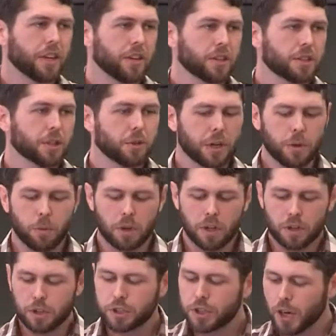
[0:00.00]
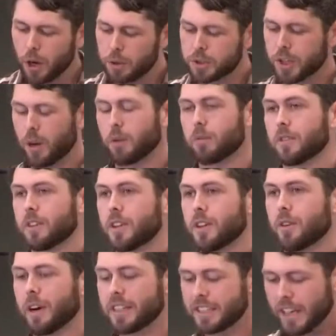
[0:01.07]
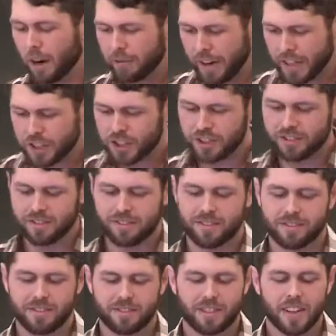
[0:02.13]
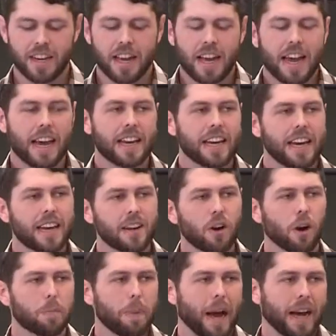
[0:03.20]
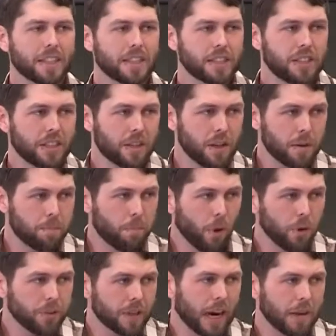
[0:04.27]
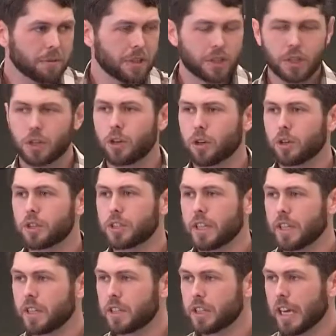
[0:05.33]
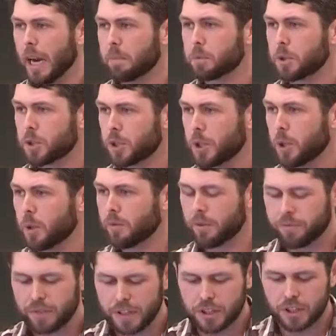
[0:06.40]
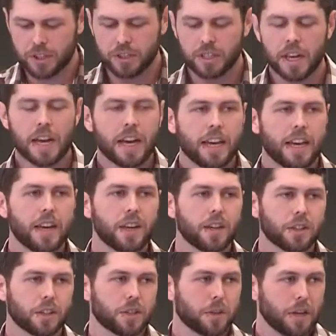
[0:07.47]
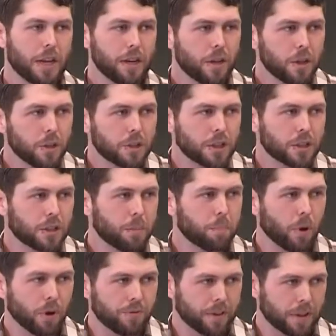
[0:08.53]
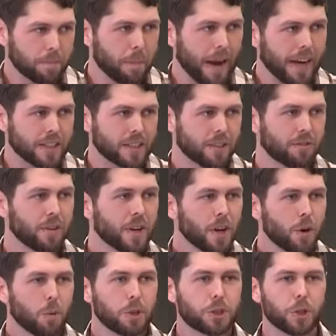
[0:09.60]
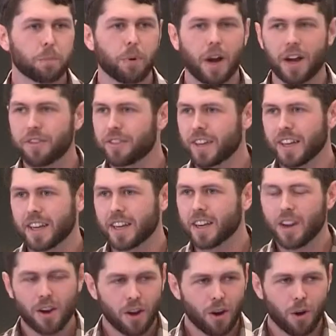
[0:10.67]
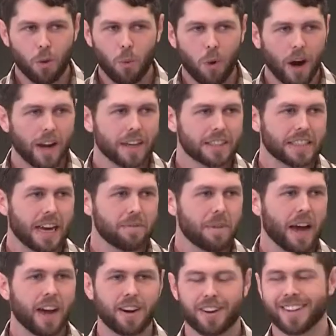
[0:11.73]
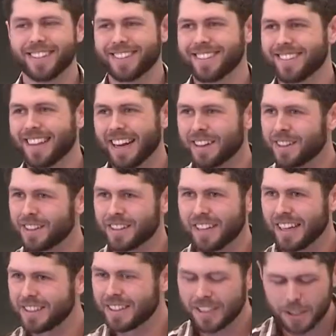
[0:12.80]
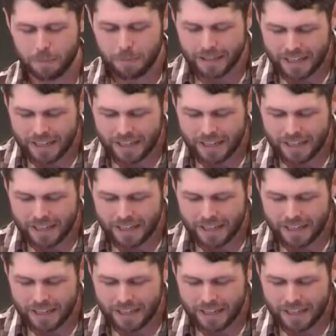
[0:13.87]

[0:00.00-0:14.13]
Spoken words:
here is the Greek word sozo, right? Salvation. And in our passage, and both times this occurs in chapter 2 of Ephesians, he uses the perfect passive, which you're probably thinking, why does that matter? That doesn't